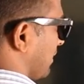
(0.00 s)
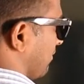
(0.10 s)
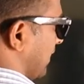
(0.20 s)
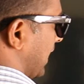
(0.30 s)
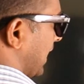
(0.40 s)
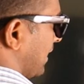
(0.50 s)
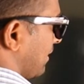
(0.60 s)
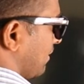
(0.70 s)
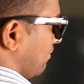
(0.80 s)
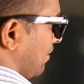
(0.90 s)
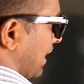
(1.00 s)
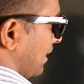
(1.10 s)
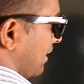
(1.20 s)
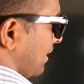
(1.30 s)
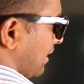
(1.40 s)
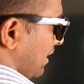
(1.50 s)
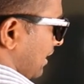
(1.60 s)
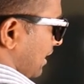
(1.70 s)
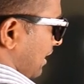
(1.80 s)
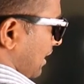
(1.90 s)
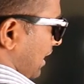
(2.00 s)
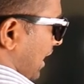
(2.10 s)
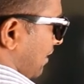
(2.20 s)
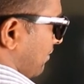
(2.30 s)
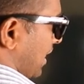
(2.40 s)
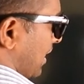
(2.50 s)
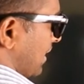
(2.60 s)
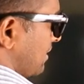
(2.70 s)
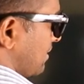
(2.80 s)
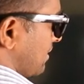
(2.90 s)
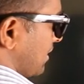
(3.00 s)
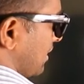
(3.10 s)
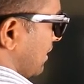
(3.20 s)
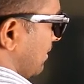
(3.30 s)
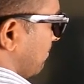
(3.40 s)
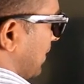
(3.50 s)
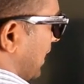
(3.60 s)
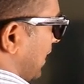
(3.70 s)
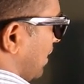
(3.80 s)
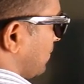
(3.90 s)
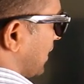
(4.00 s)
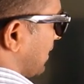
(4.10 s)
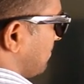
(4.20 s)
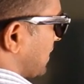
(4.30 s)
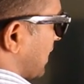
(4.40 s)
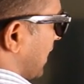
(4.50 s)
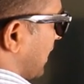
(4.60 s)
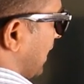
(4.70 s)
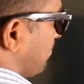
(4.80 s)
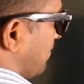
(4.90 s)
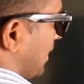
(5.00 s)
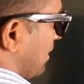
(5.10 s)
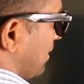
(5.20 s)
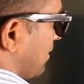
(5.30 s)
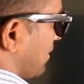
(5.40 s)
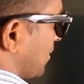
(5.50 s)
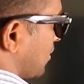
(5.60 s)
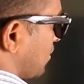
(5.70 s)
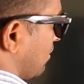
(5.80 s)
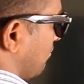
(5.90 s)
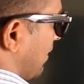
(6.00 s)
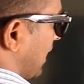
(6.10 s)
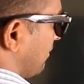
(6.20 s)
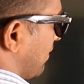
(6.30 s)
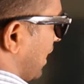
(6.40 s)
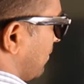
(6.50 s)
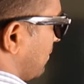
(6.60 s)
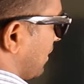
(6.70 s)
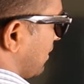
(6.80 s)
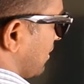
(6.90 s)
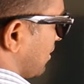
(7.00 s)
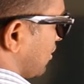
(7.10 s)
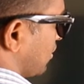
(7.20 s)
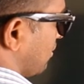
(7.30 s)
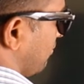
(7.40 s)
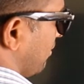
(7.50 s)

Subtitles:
we get 1. After this, bring down the beside number, so 5 down, so